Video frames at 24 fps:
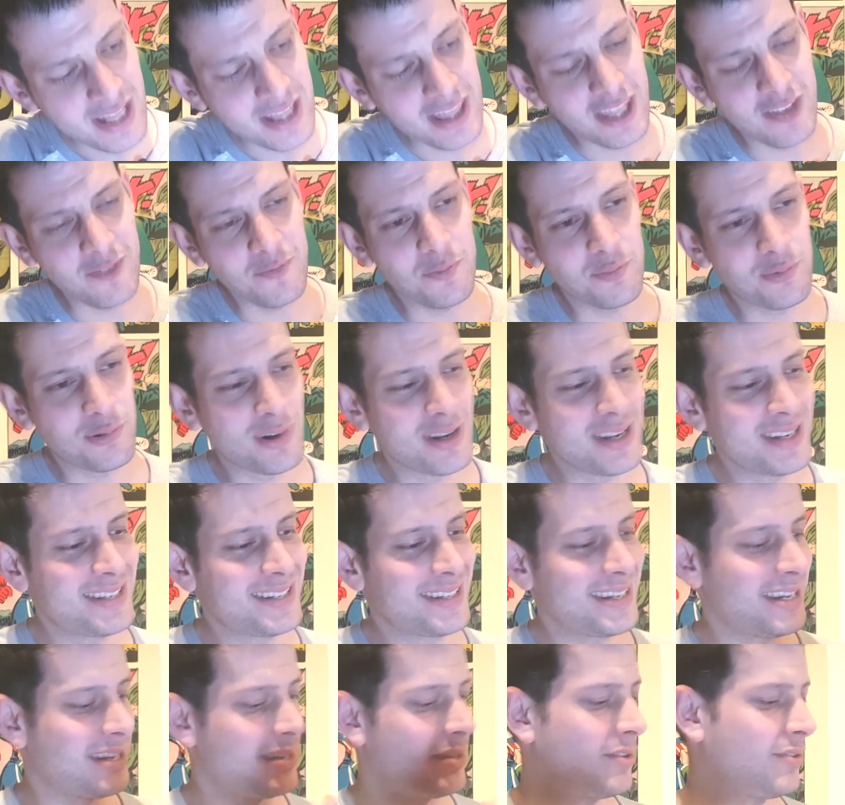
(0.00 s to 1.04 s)
they've
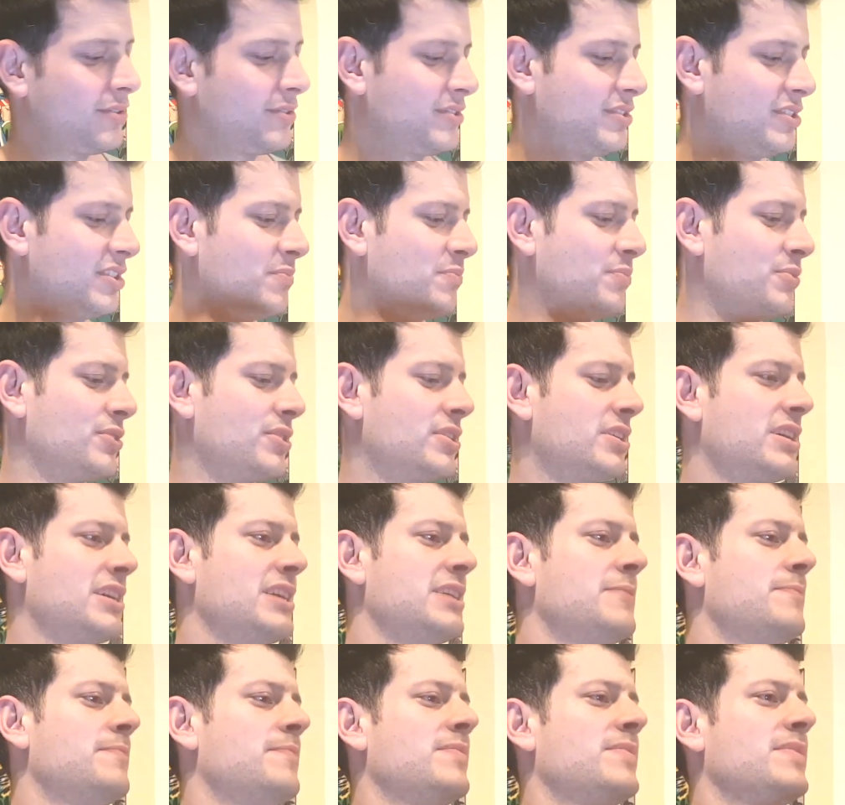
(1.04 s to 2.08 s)
printed onto the
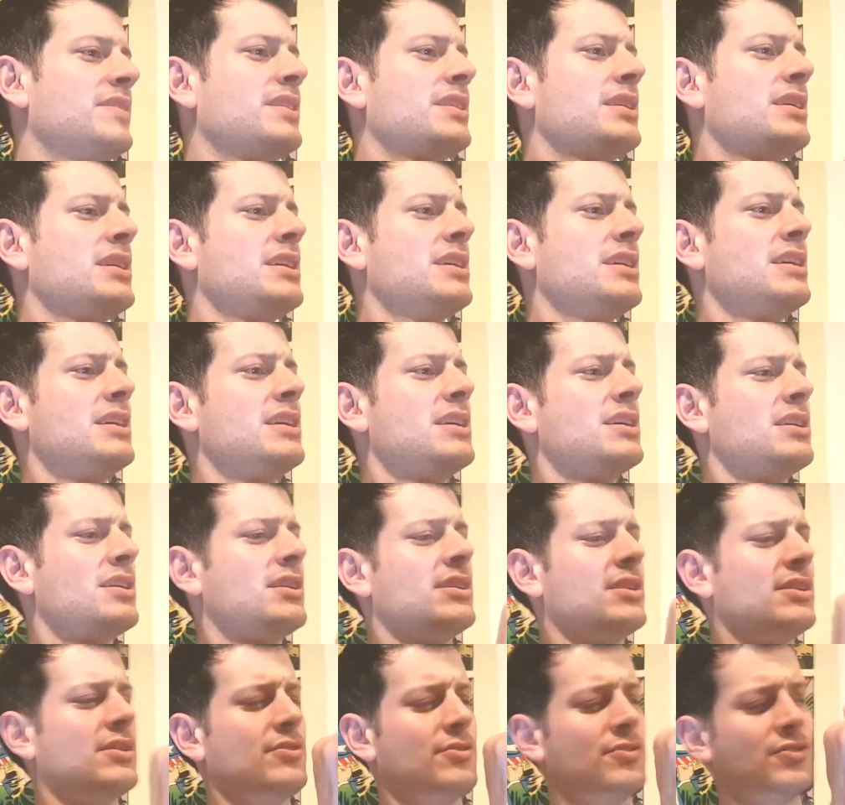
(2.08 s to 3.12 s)
bucket,
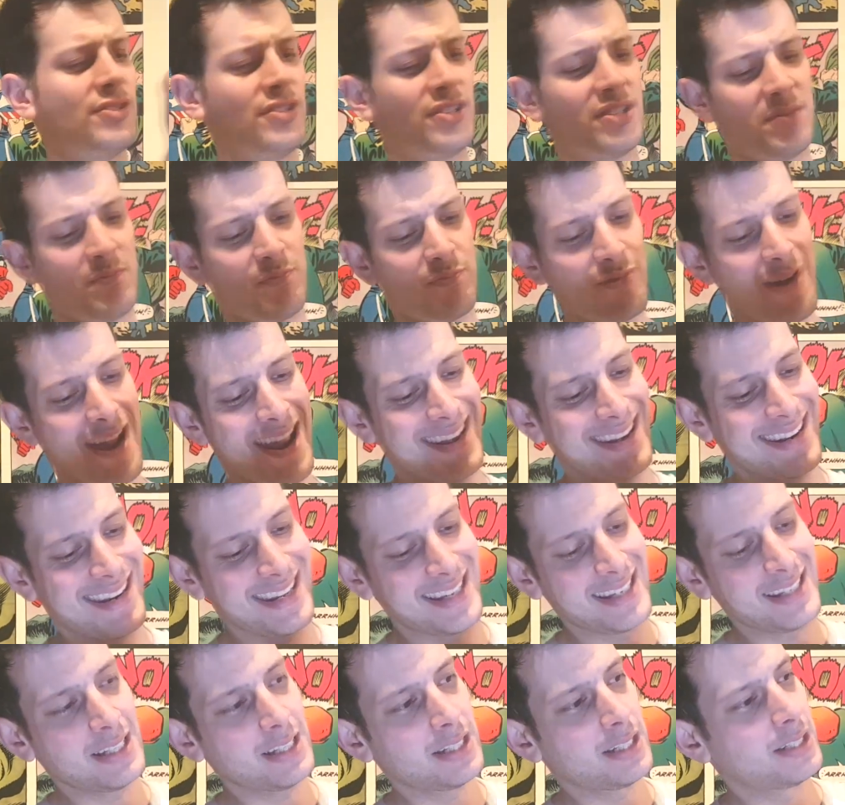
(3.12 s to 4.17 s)
not just the
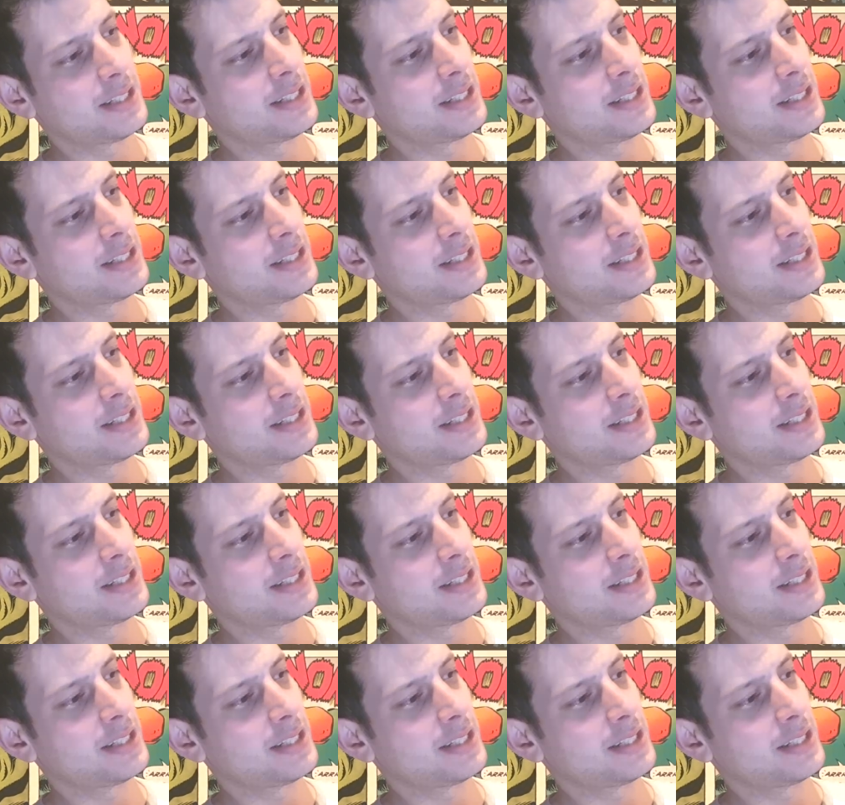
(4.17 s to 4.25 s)
branding,